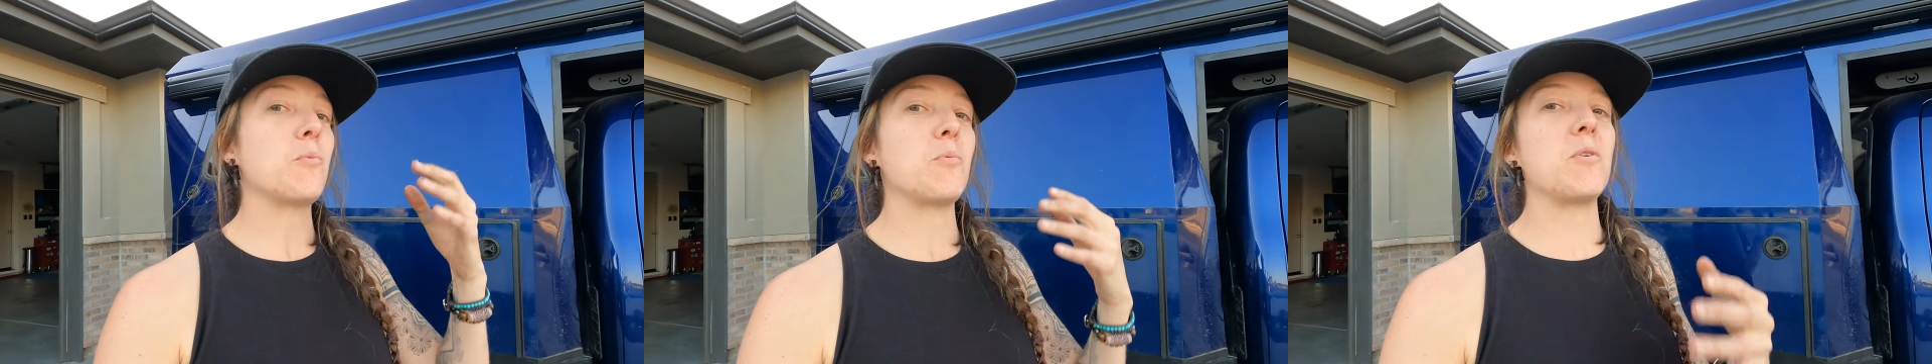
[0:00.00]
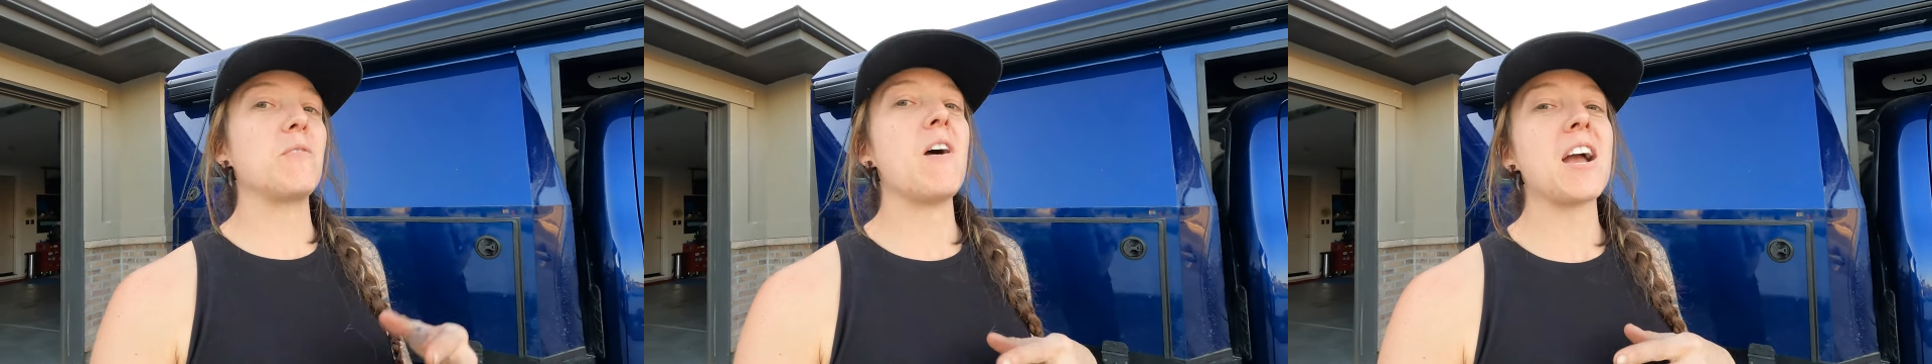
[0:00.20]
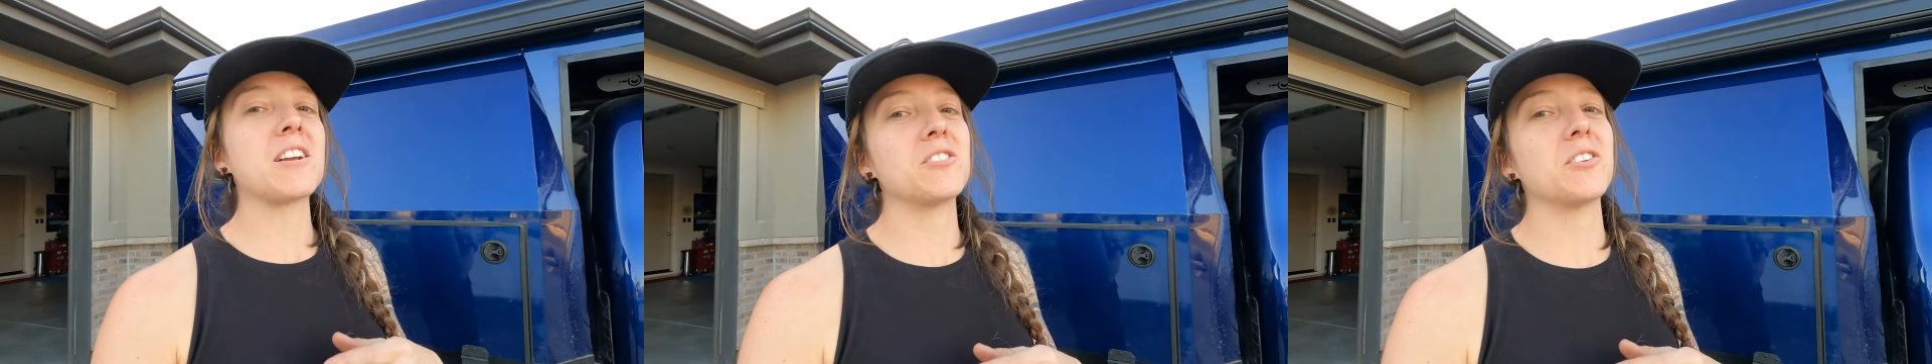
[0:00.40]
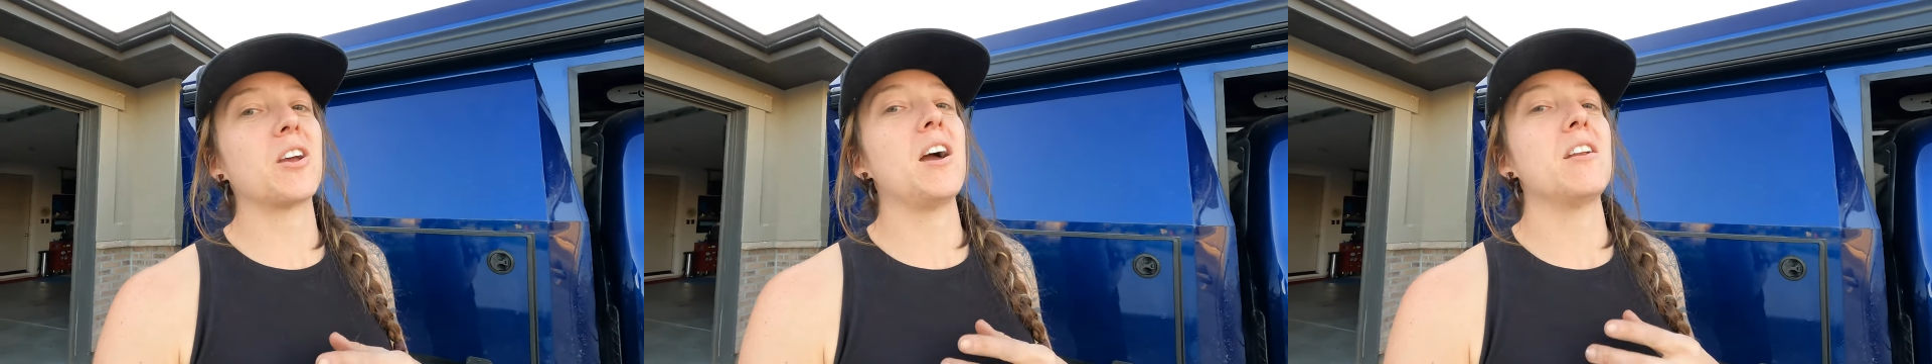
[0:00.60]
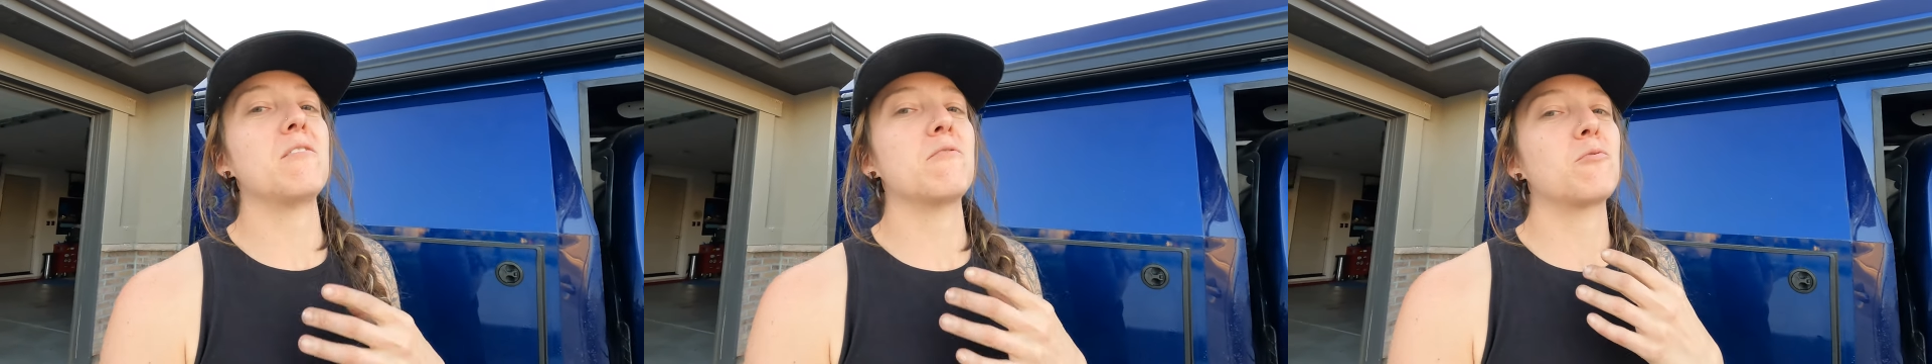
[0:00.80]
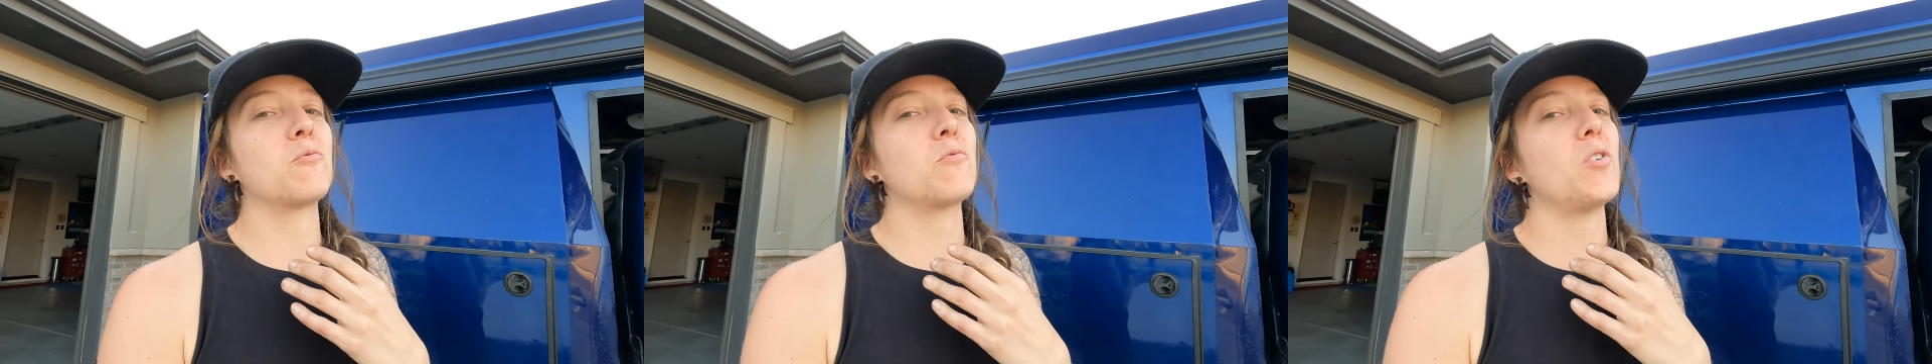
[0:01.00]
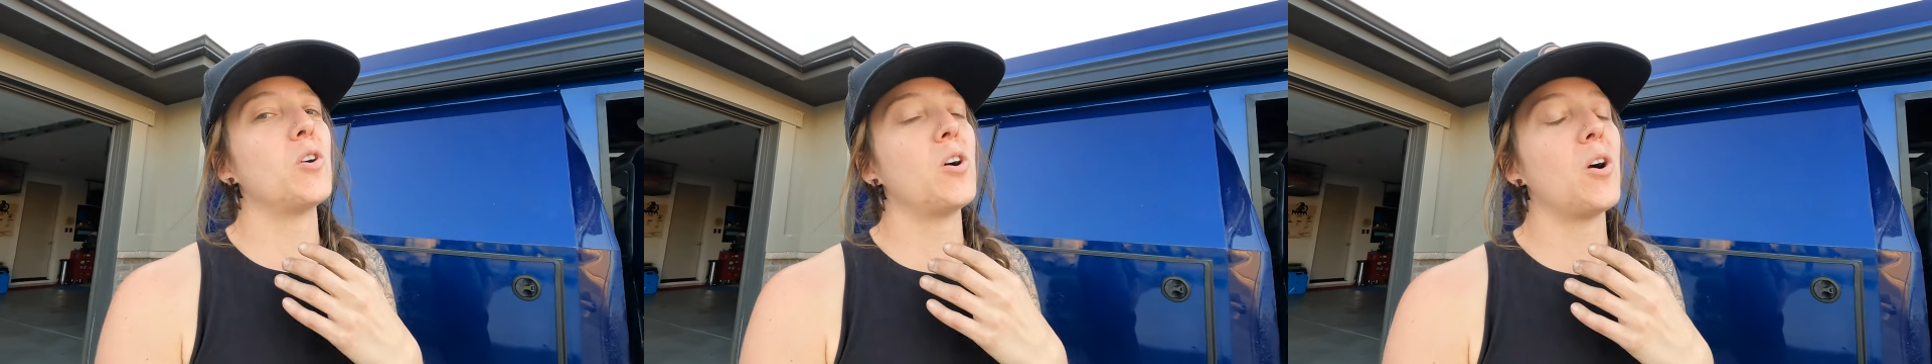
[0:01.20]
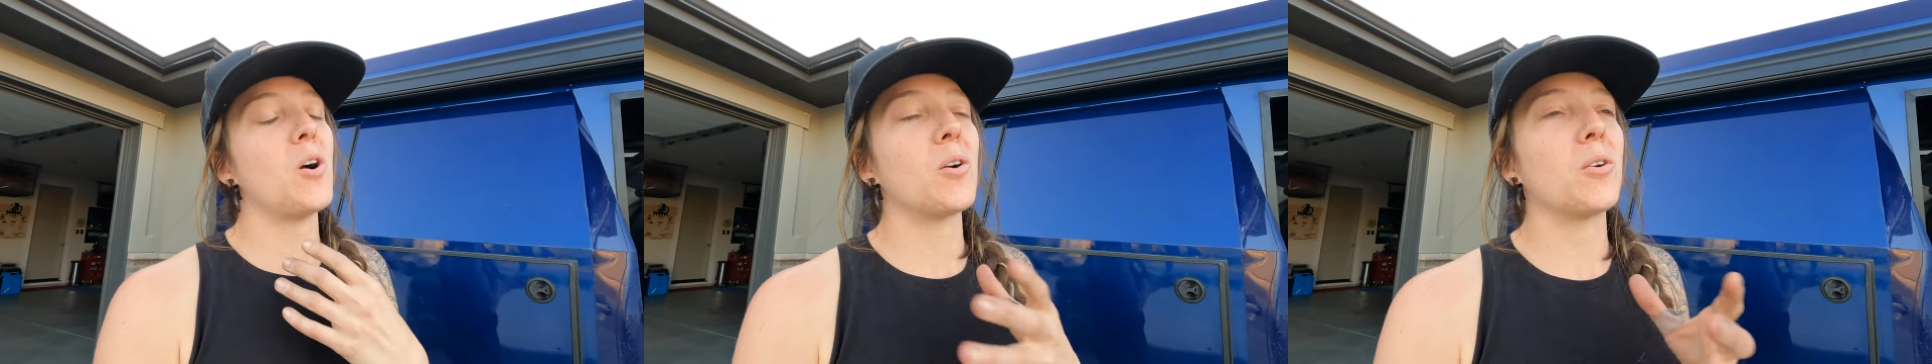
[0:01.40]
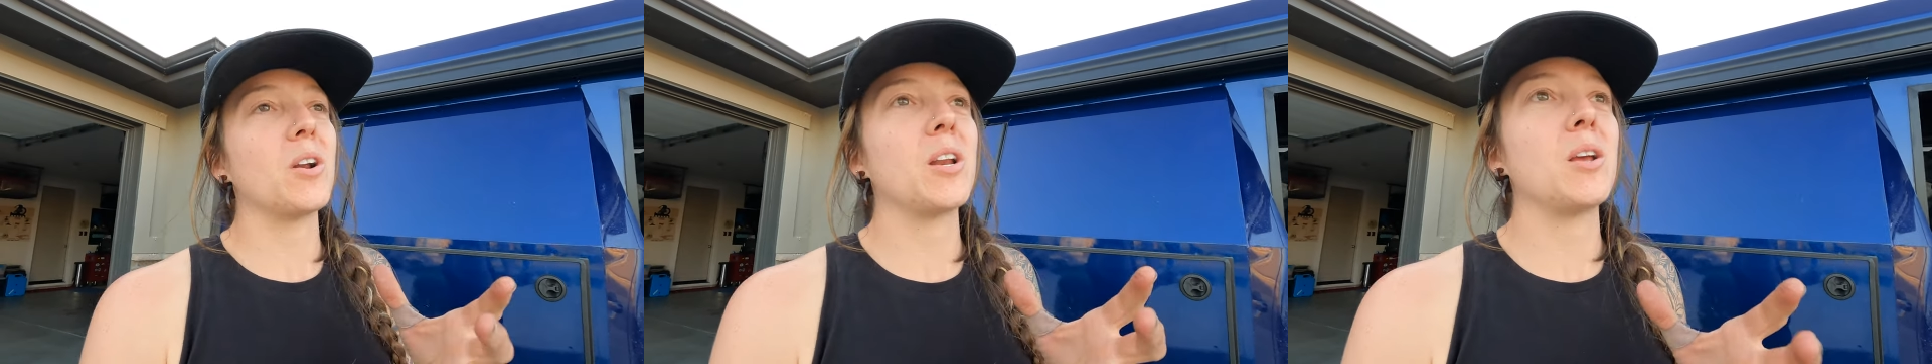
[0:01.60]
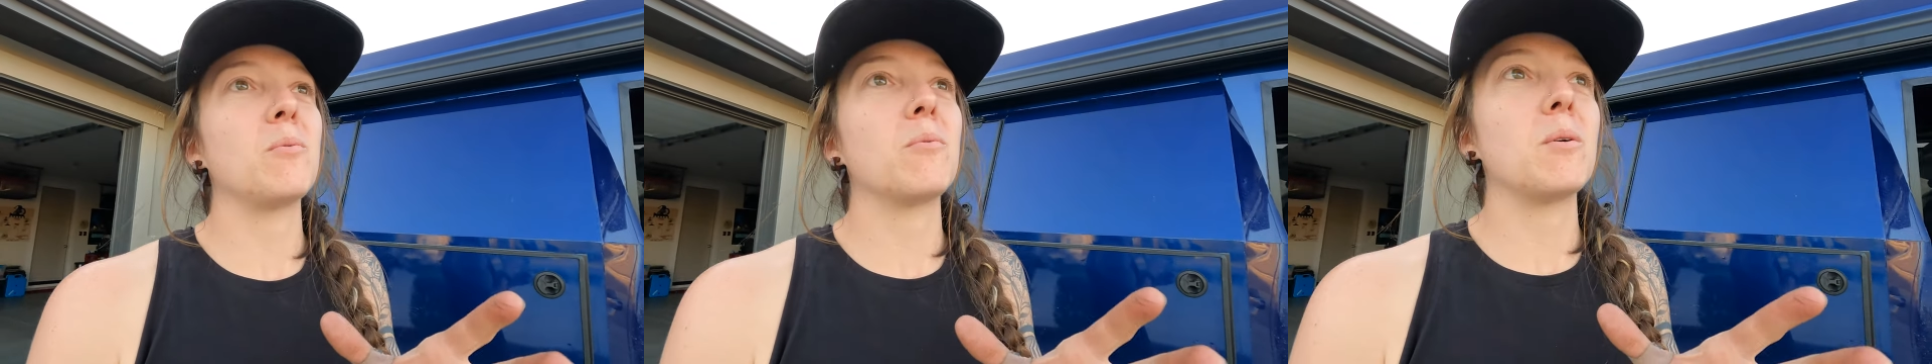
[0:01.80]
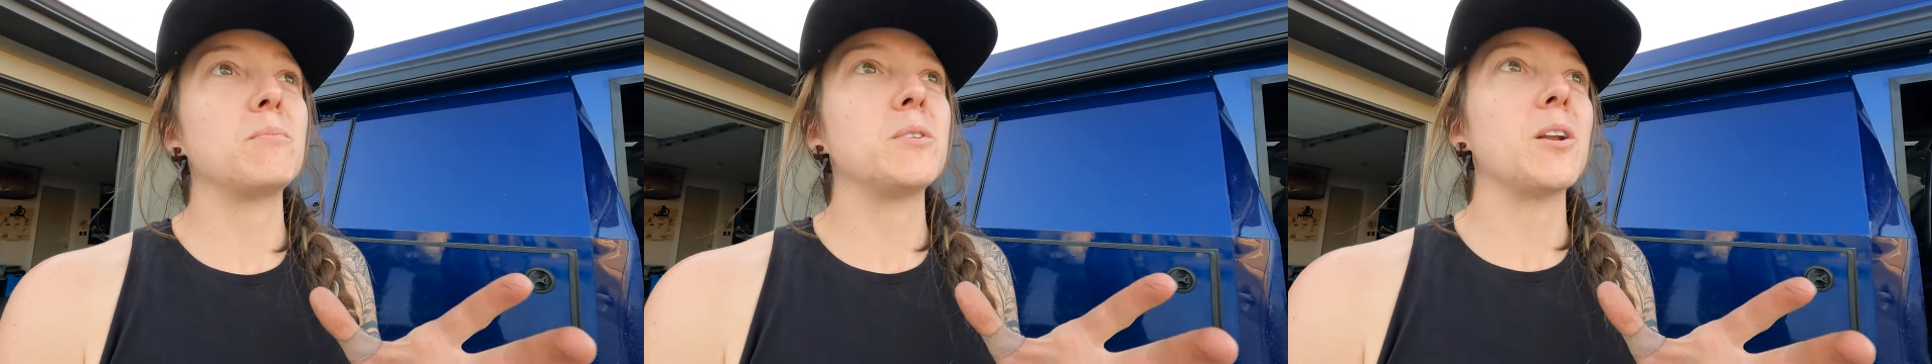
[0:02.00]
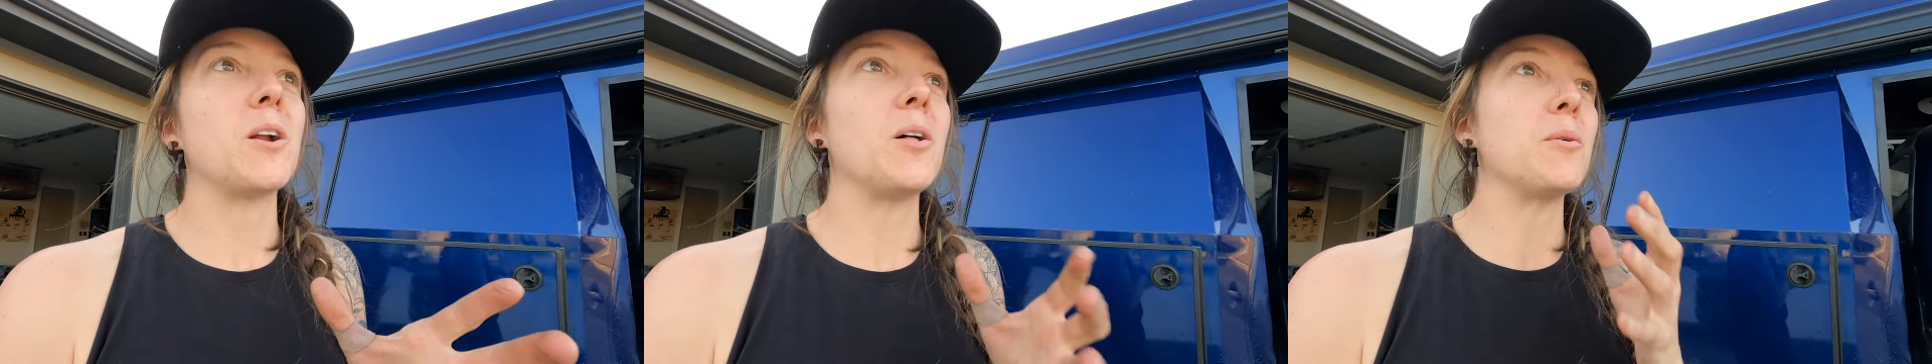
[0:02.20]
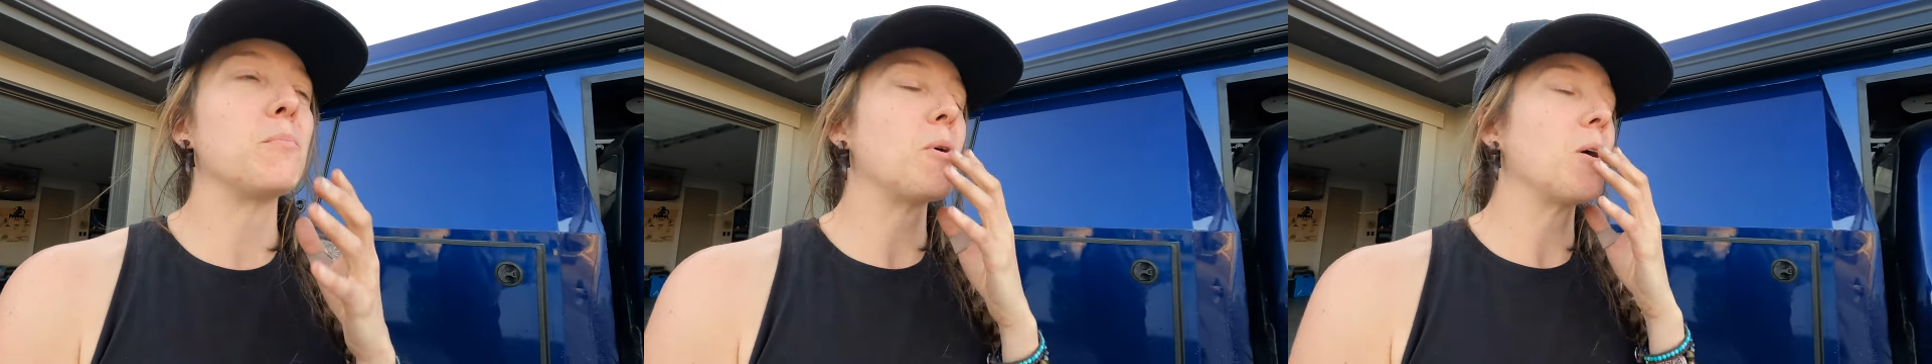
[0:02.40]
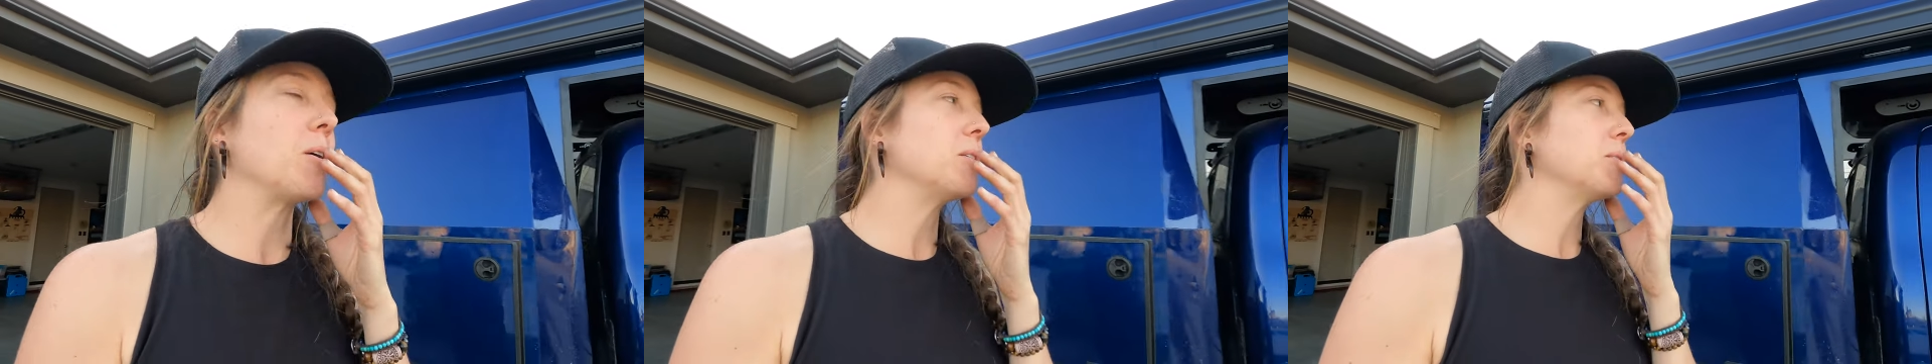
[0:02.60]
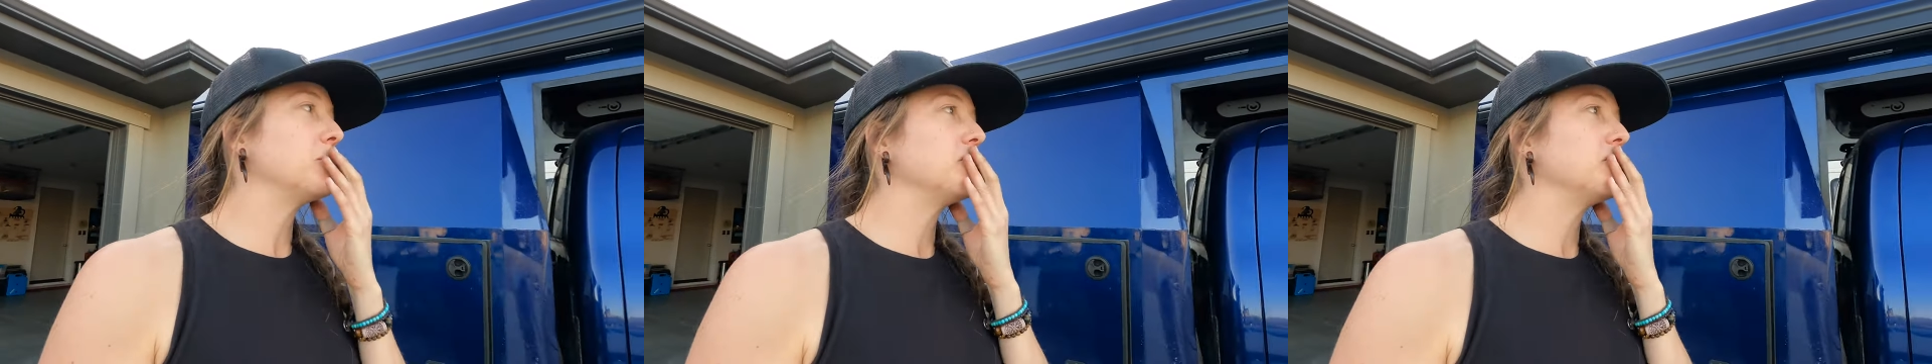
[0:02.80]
we've actually kind of already ripped it all apart.